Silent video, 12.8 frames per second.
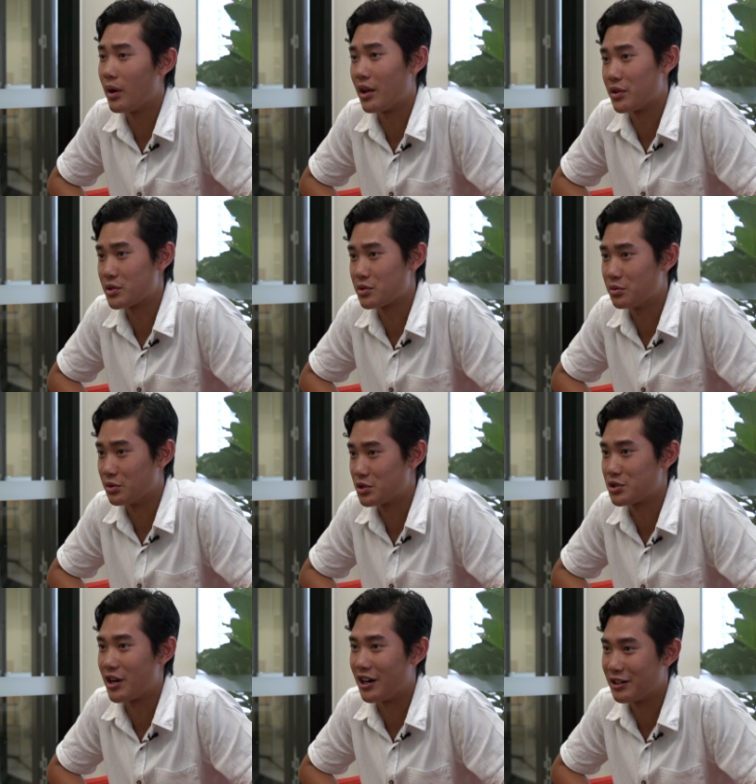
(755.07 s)
other schools'
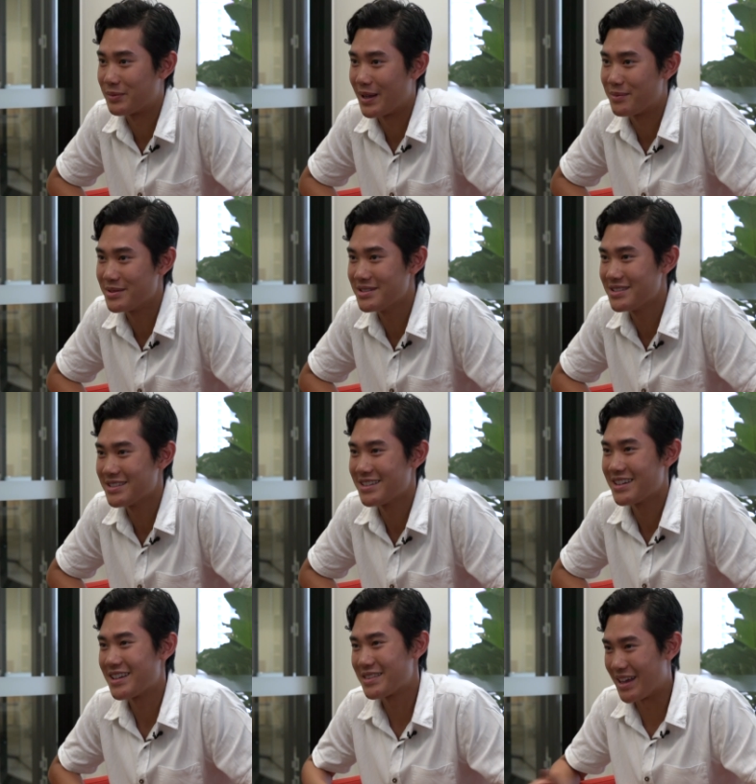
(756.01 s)
trial papers
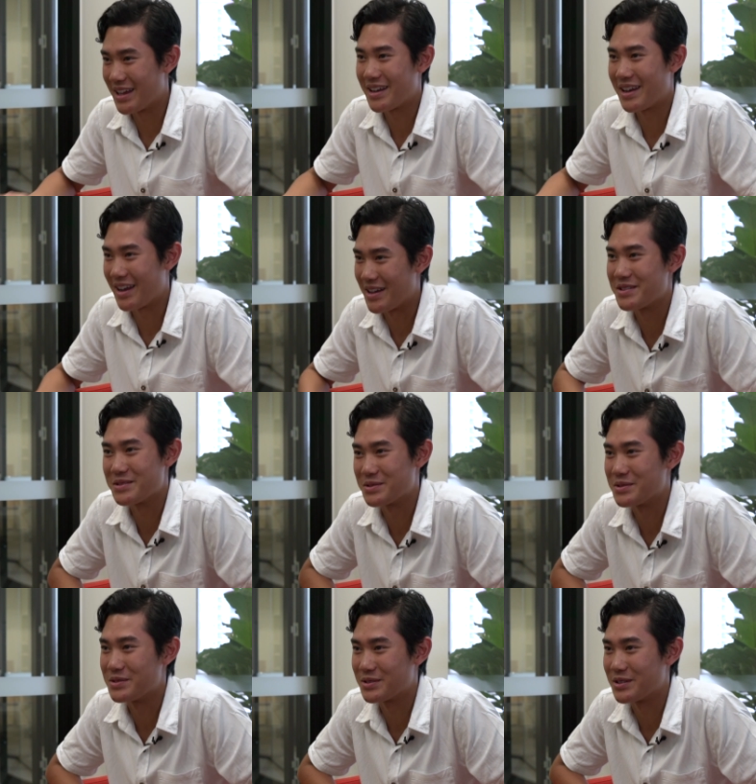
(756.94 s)
that, and I
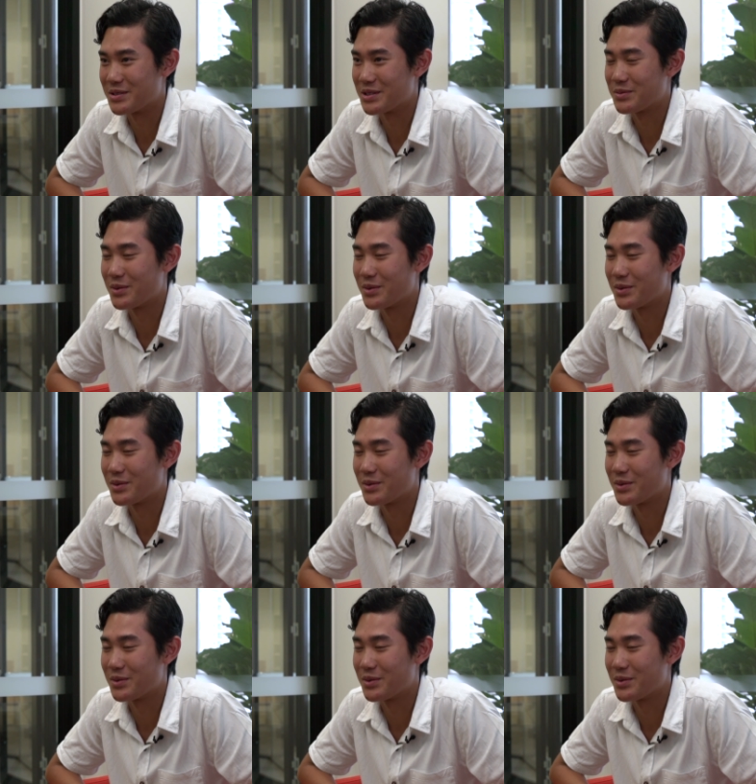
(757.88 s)
just use those as